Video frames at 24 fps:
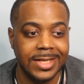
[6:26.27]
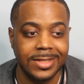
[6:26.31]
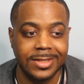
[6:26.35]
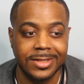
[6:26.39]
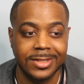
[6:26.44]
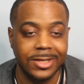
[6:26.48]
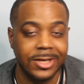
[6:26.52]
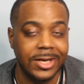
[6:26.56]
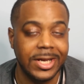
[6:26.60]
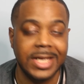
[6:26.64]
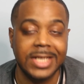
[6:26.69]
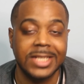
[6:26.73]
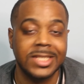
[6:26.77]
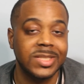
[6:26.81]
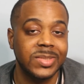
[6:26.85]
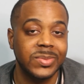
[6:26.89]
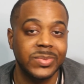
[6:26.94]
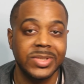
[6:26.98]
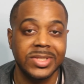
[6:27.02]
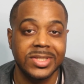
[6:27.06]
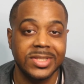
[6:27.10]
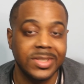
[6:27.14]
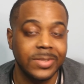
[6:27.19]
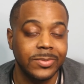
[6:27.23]
there has to
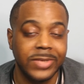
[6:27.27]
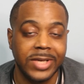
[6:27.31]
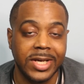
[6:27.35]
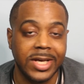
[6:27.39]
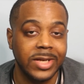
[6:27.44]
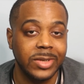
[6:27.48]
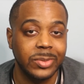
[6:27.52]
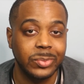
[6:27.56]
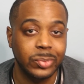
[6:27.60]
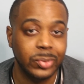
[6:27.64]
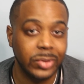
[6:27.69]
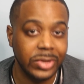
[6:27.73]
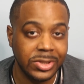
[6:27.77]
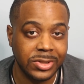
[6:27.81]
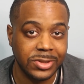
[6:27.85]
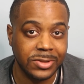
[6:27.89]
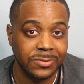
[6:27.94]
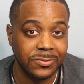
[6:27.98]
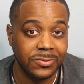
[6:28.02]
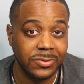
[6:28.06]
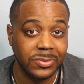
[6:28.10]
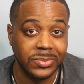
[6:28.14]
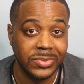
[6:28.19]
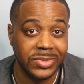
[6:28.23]
be some kind of
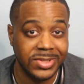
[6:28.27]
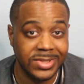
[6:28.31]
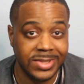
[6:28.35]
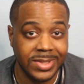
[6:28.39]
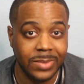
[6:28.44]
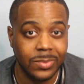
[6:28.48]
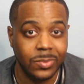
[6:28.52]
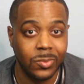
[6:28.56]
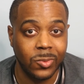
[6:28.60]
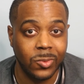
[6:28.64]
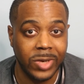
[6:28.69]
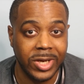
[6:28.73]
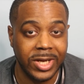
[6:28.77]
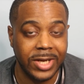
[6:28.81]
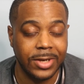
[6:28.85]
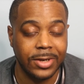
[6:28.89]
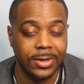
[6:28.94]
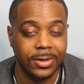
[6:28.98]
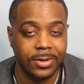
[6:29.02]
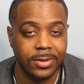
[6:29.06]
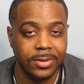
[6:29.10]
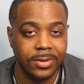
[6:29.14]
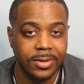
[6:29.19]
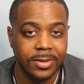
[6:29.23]
pressure from
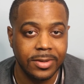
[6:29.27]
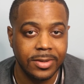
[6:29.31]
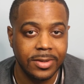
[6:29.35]
somewhere